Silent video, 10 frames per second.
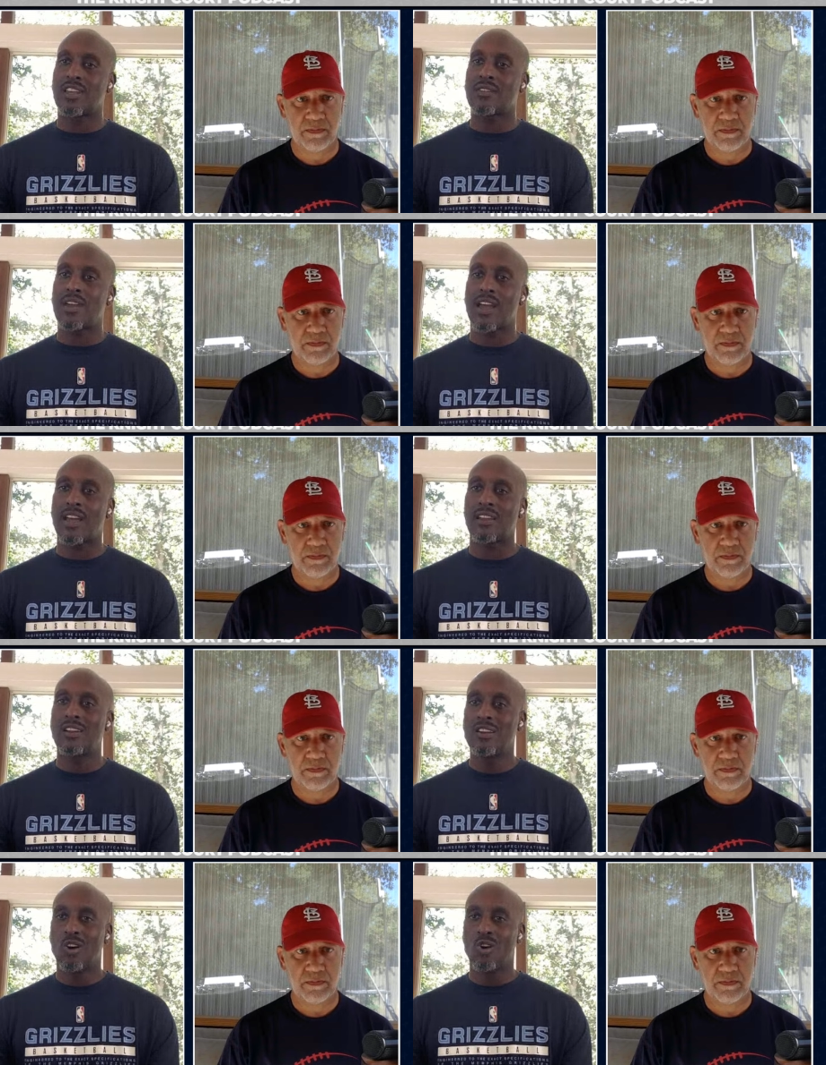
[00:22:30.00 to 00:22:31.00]
Speaker 1: they've had
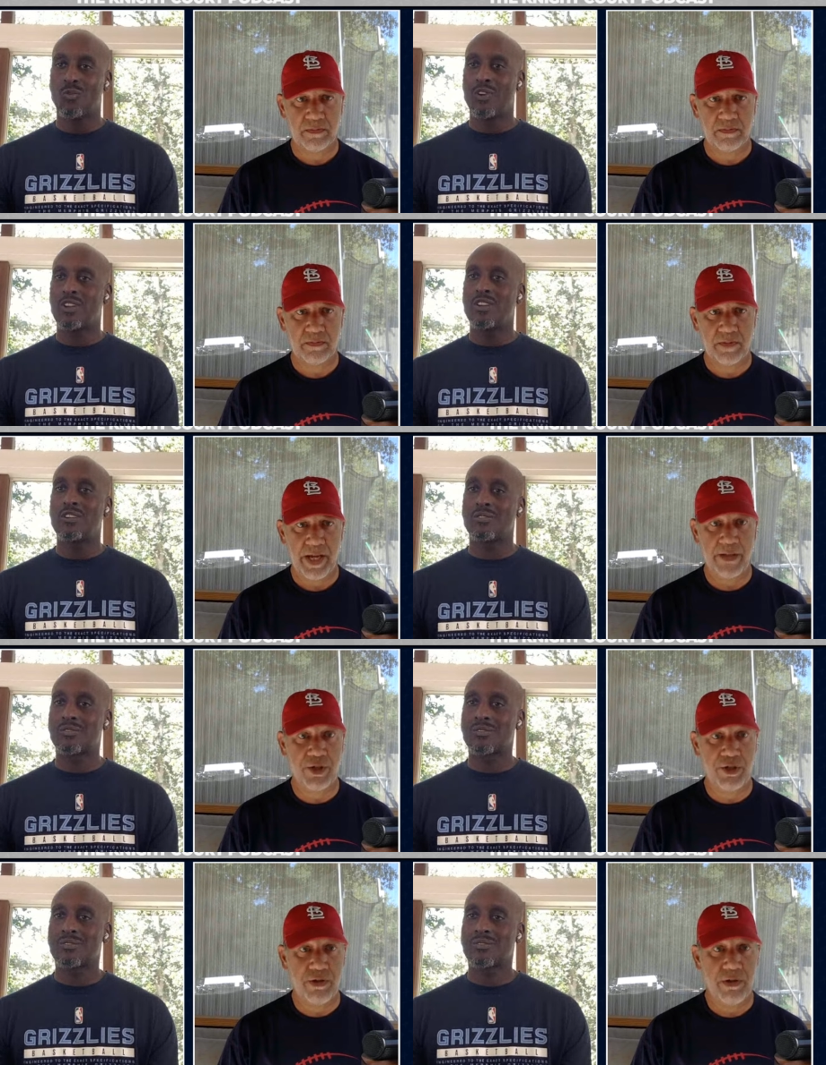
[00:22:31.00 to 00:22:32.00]
over the and,
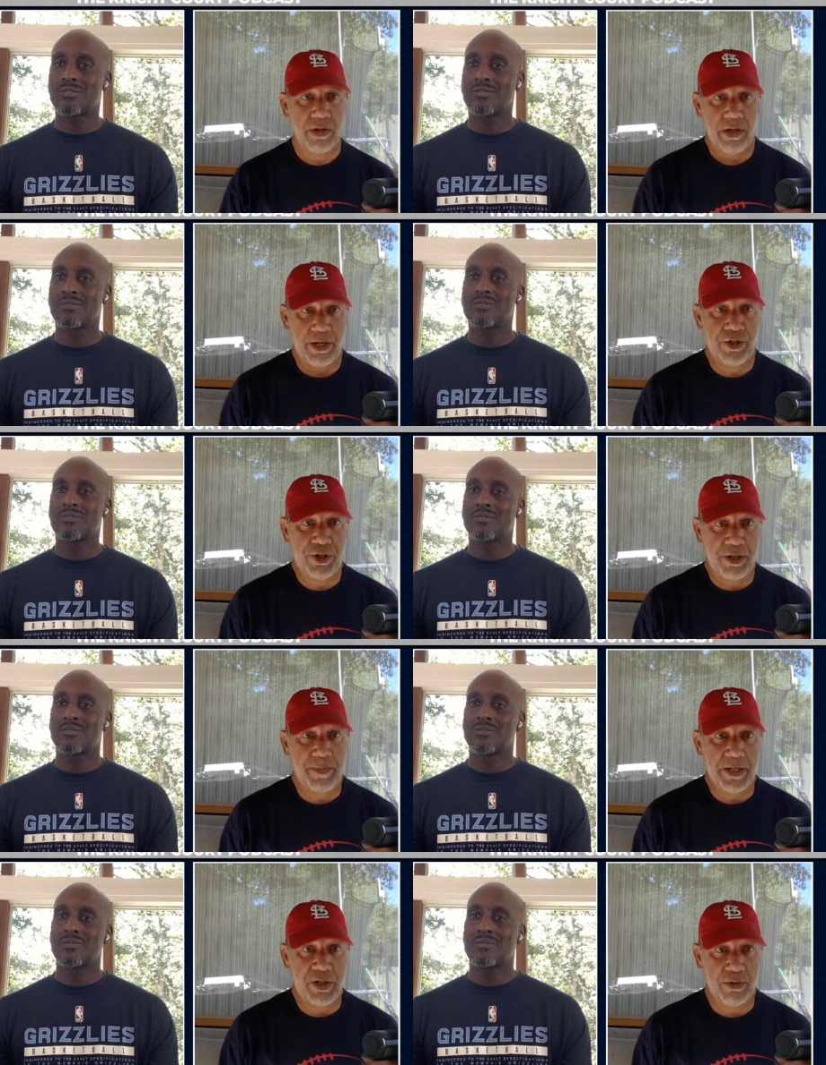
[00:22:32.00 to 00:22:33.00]
years and should be
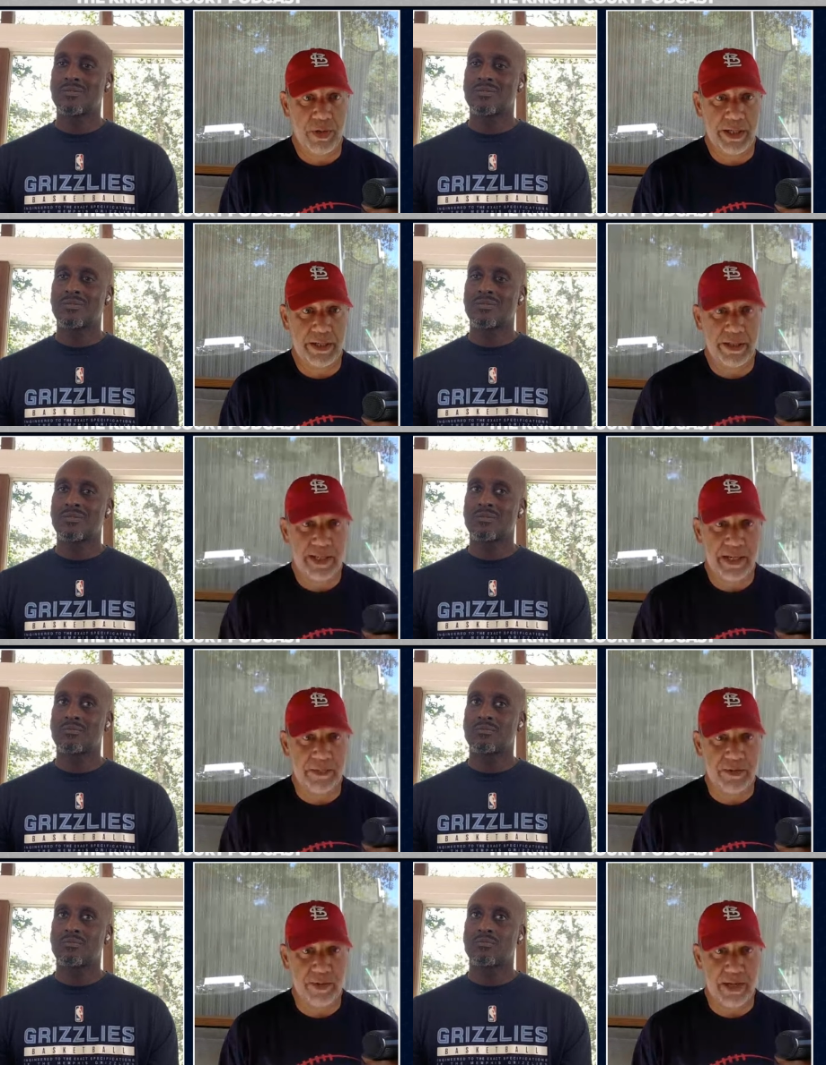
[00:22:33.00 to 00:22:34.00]
two really good teams,
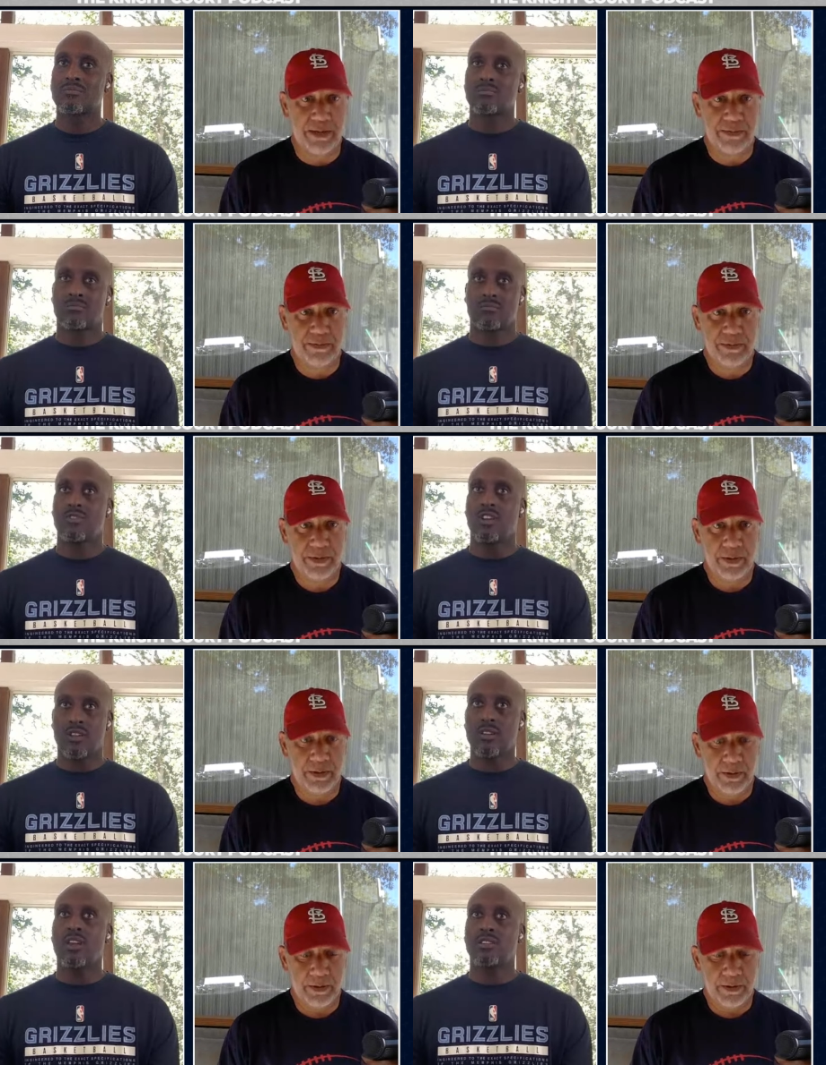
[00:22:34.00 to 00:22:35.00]
right?
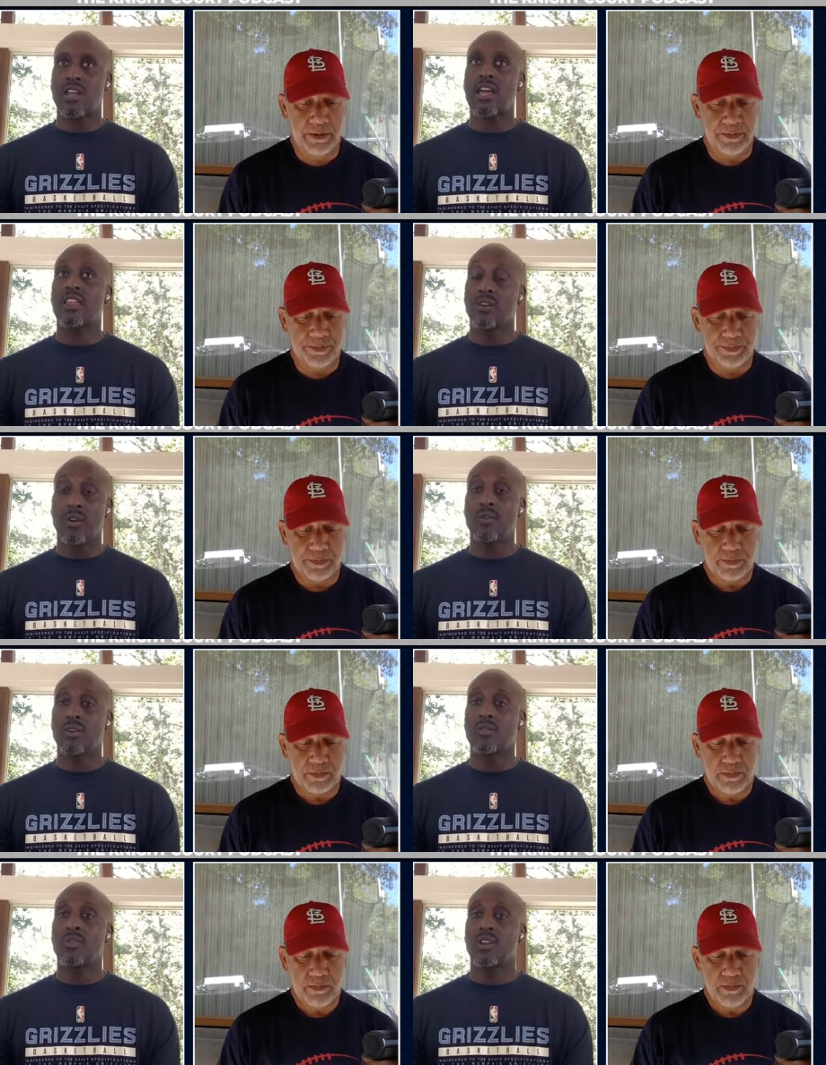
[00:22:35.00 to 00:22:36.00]
Exactly.
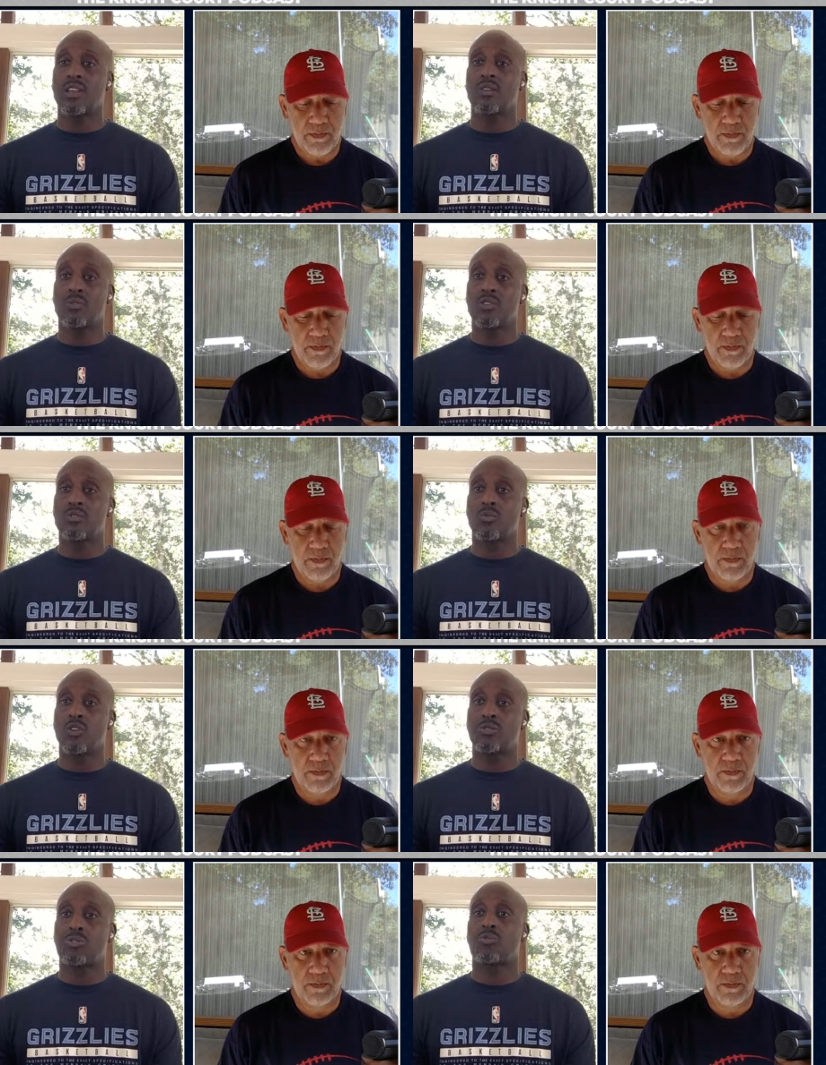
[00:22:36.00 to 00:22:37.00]
When again with
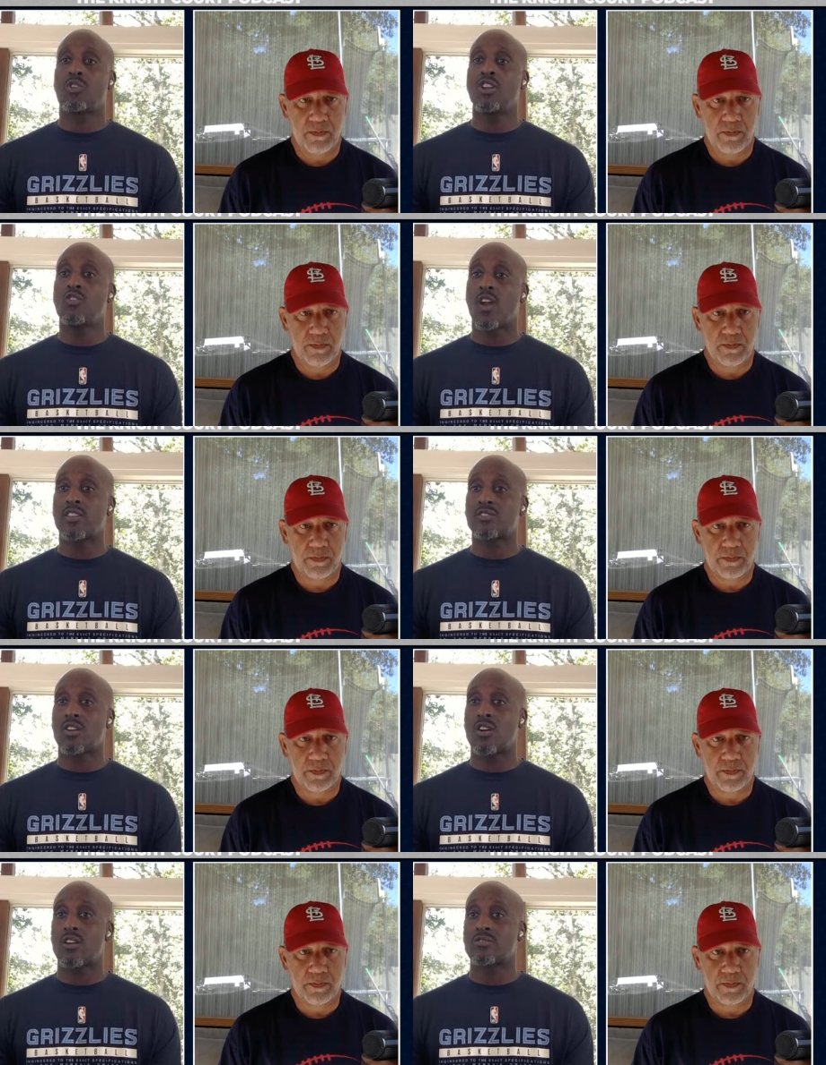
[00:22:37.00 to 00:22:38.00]
with three great
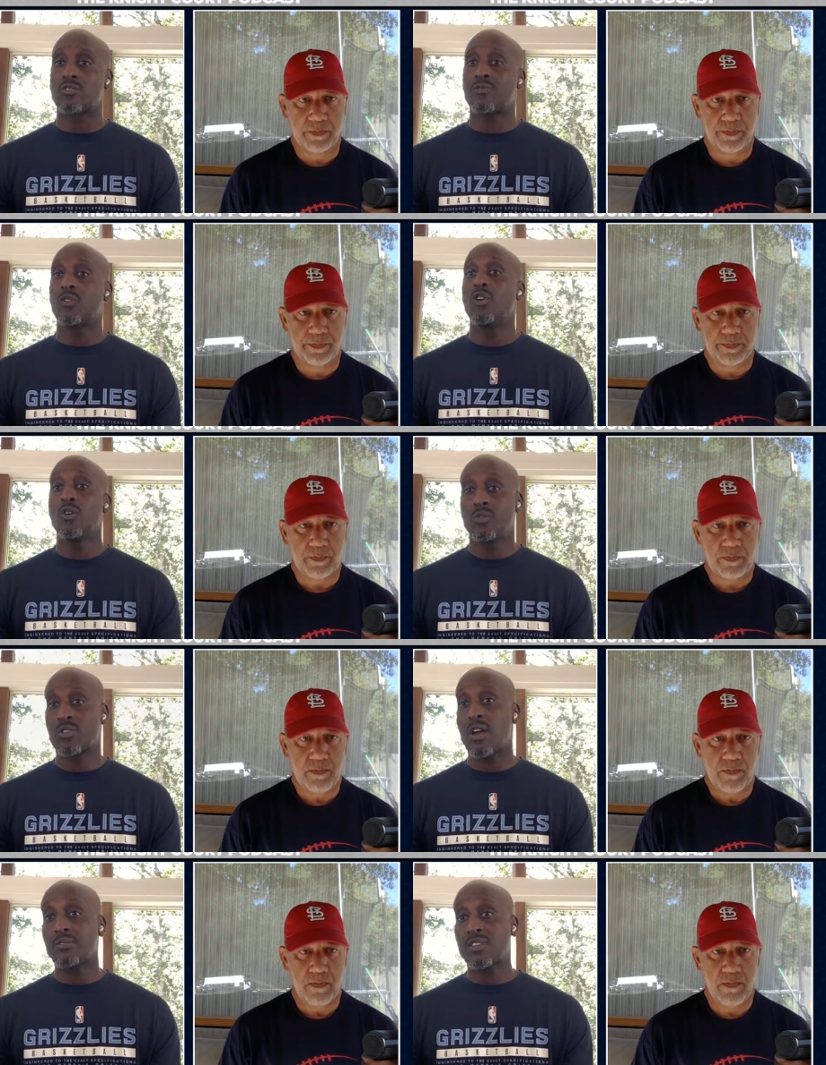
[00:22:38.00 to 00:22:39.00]
stars on the floor, which I'll